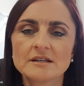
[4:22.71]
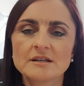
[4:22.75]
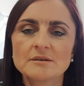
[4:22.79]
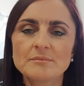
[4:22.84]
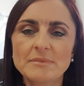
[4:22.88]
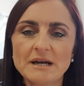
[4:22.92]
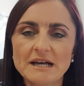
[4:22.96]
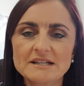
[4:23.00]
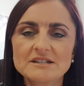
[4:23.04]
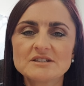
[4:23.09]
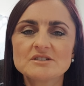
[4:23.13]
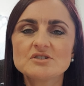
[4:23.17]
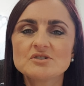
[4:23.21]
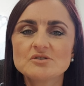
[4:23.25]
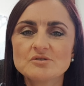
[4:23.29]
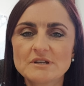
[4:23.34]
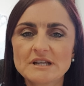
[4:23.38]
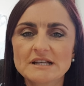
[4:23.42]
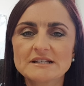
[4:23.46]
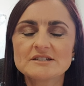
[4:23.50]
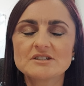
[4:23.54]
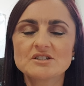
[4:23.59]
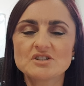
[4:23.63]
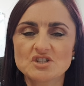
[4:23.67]
but I do
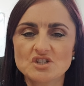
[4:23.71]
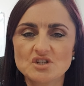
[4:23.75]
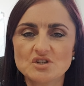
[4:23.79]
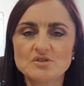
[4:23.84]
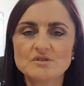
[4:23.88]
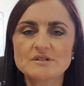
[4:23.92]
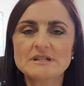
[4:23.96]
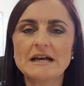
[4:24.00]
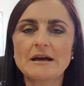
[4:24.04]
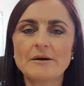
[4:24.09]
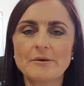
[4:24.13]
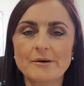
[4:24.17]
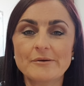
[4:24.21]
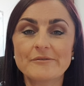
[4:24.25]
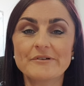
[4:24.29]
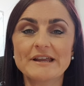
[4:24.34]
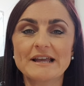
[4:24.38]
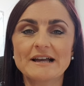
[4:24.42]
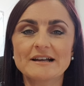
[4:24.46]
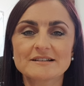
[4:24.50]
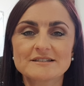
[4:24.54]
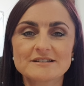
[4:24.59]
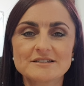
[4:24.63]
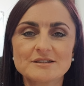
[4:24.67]
get to choose how I
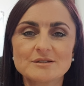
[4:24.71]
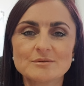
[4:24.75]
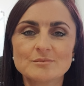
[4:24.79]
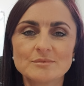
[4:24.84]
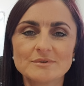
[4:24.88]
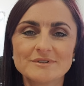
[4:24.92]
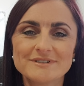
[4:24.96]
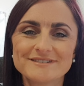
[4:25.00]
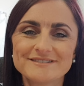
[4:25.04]
react to them.